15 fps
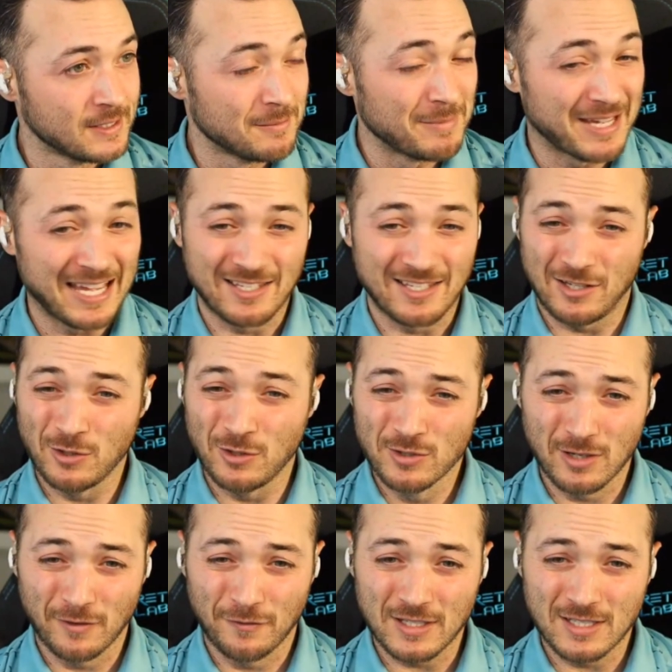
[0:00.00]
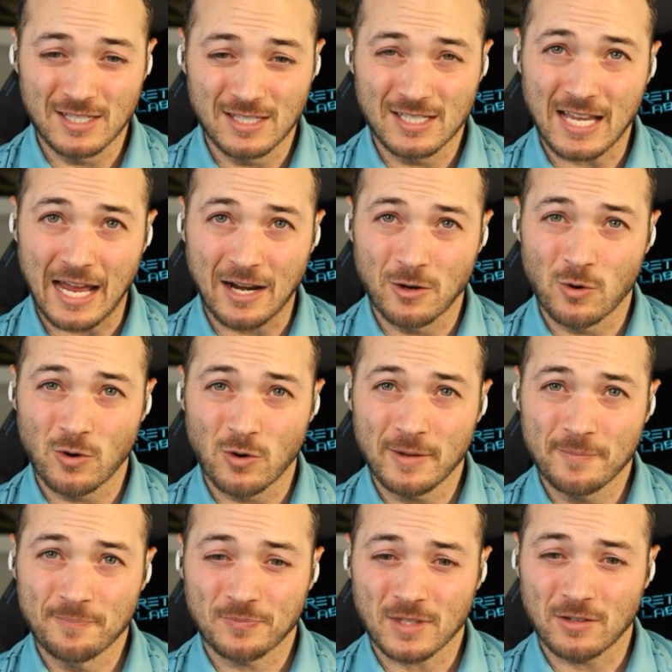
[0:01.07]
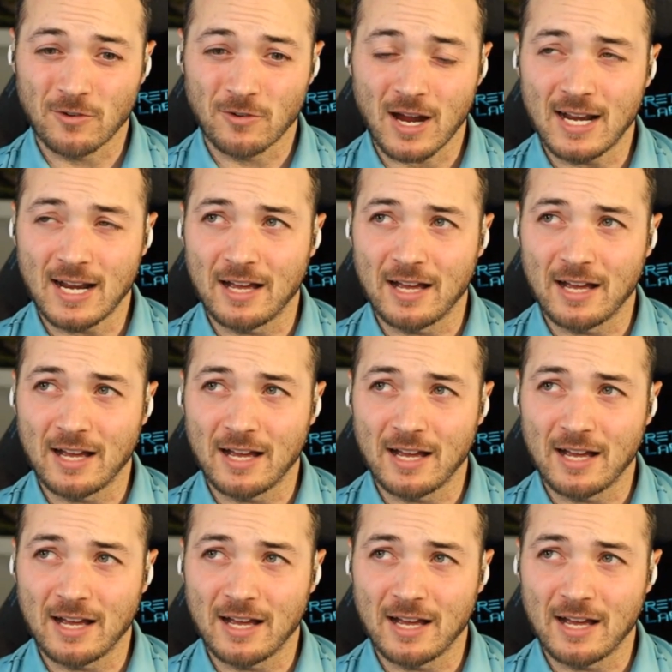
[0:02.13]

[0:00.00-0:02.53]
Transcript: Mackenzie Hughes could fit into this category, right?